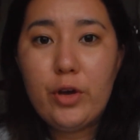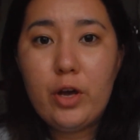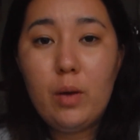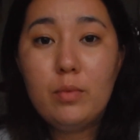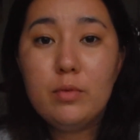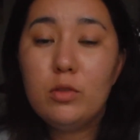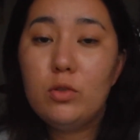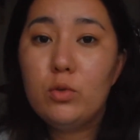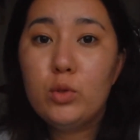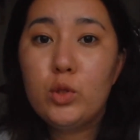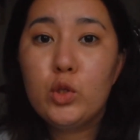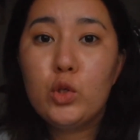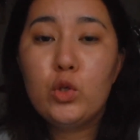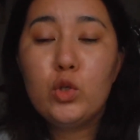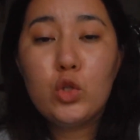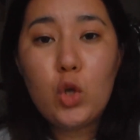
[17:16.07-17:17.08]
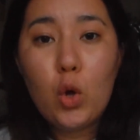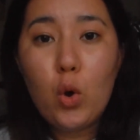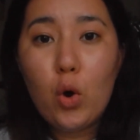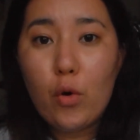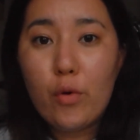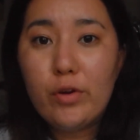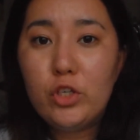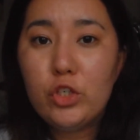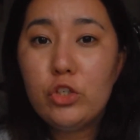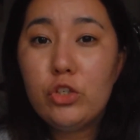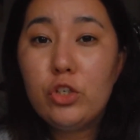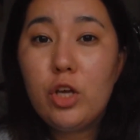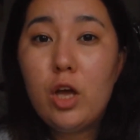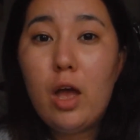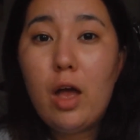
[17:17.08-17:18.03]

cups is also Soul Origin.